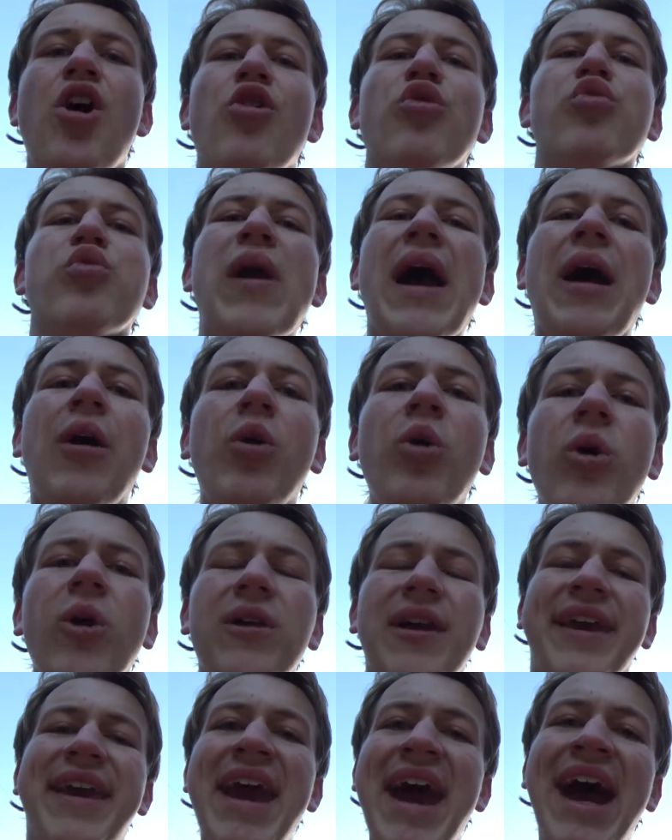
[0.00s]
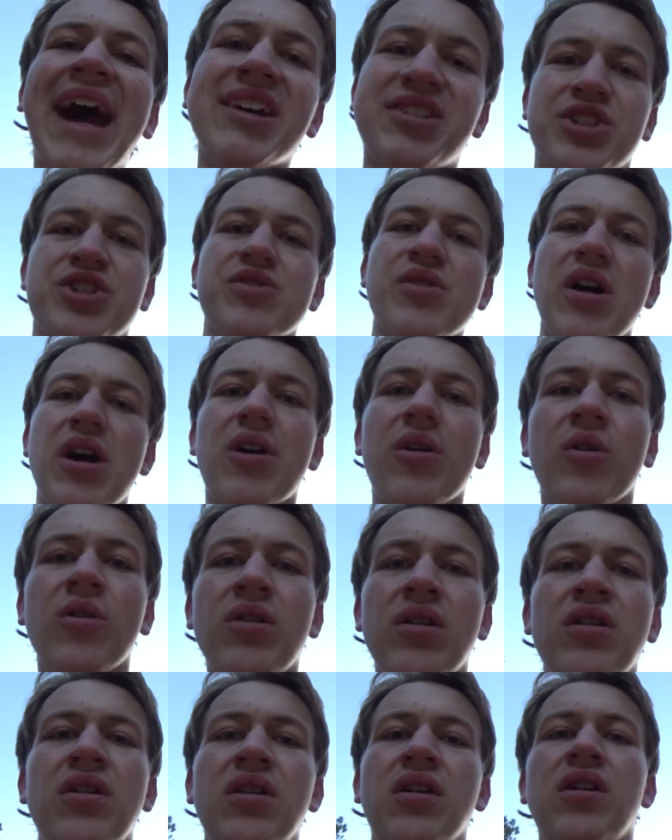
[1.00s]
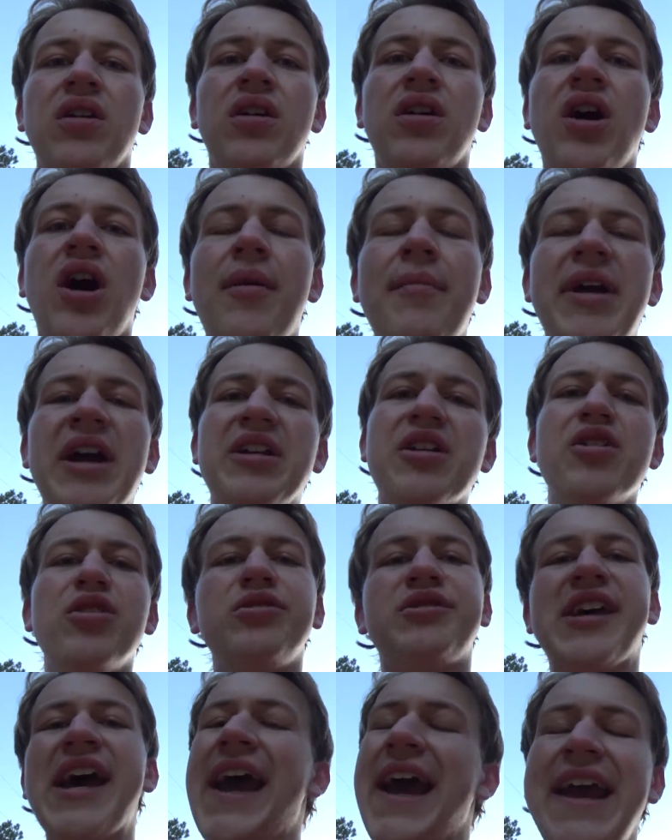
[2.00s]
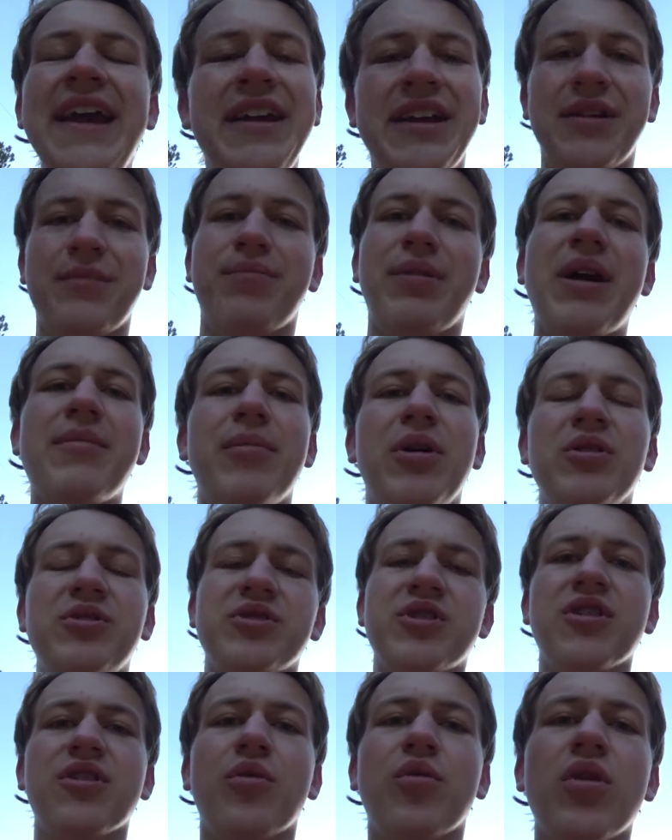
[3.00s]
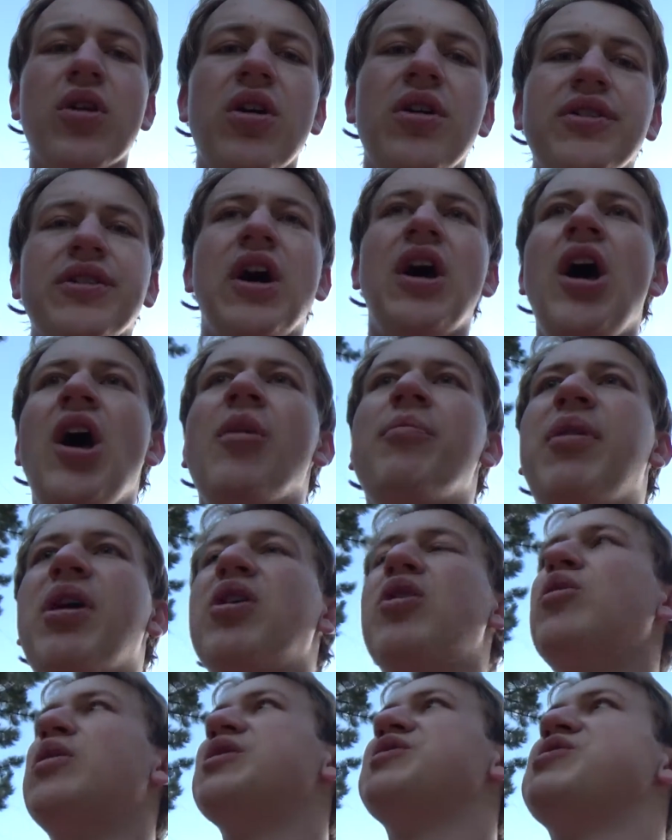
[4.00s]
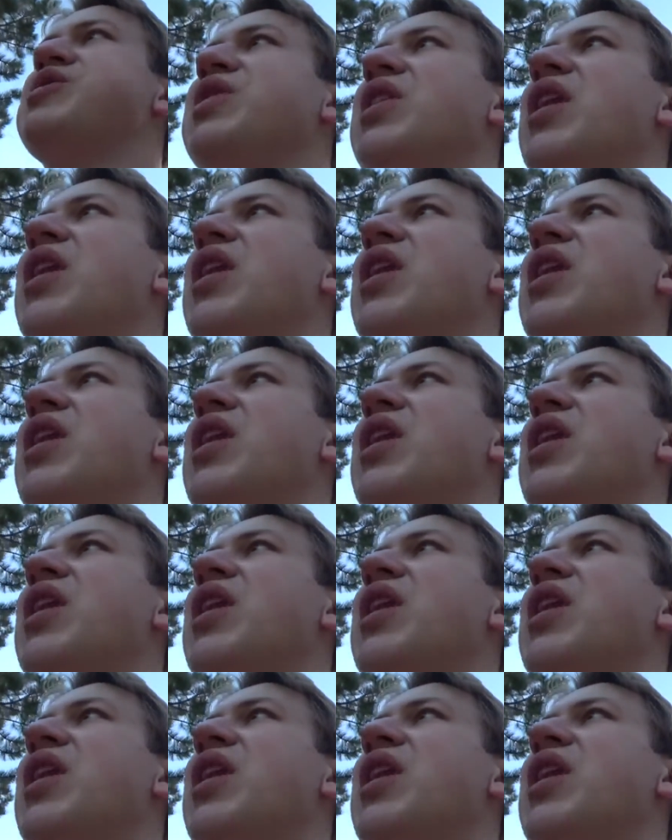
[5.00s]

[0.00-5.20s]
Raul Castro, a man who's hated by most of the world, but who is